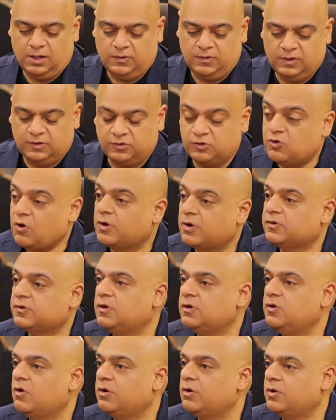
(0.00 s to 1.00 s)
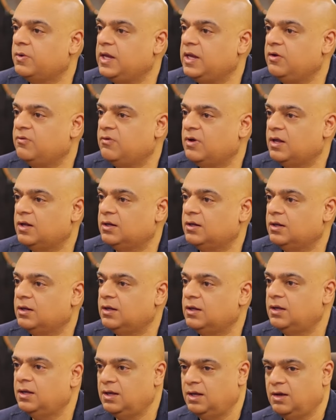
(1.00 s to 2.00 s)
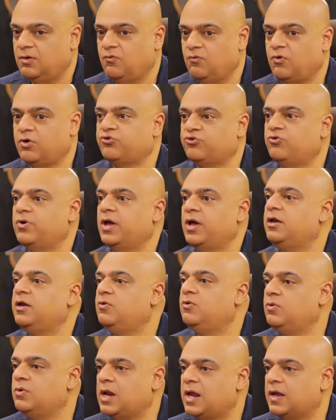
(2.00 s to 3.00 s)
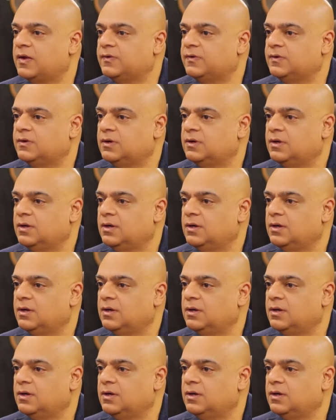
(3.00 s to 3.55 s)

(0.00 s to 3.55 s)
the stocks are not doing well, hmm. what should I do next?